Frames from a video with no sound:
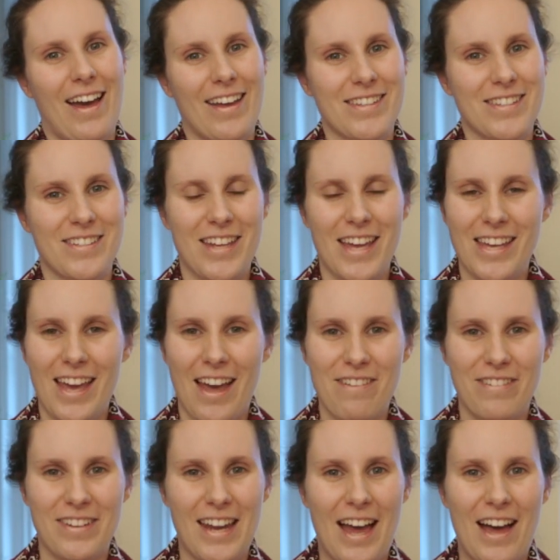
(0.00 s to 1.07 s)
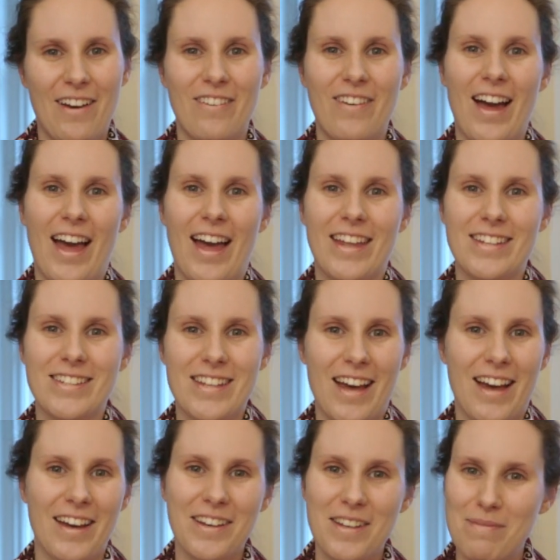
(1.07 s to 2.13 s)
So take care for now, and
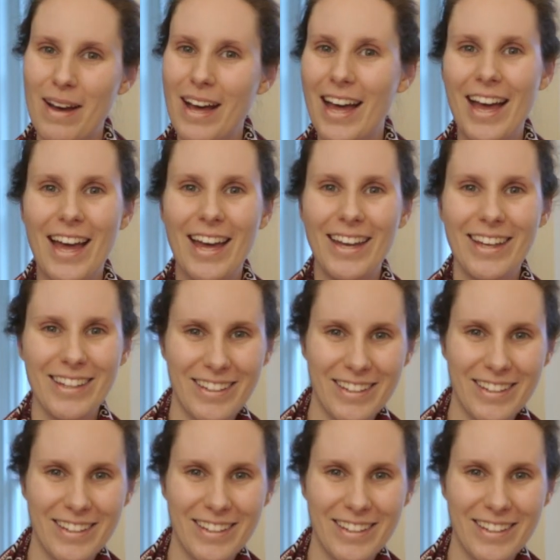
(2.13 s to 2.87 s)
goodbye!